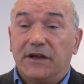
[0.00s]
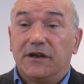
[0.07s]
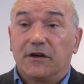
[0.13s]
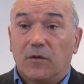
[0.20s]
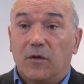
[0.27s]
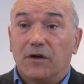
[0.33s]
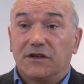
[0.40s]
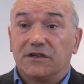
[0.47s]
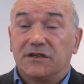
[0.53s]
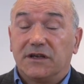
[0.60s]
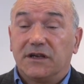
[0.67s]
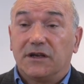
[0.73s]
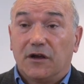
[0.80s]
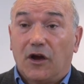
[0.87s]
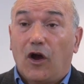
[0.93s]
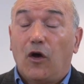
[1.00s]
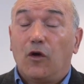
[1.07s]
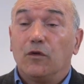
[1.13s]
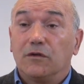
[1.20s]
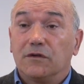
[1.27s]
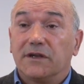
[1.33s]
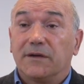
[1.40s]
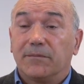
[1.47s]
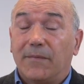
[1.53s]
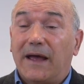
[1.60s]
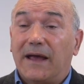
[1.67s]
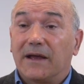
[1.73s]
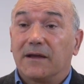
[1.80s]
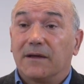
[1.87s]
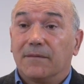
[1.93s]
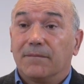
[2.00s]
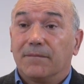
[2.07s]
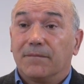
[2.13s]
inequality, holding back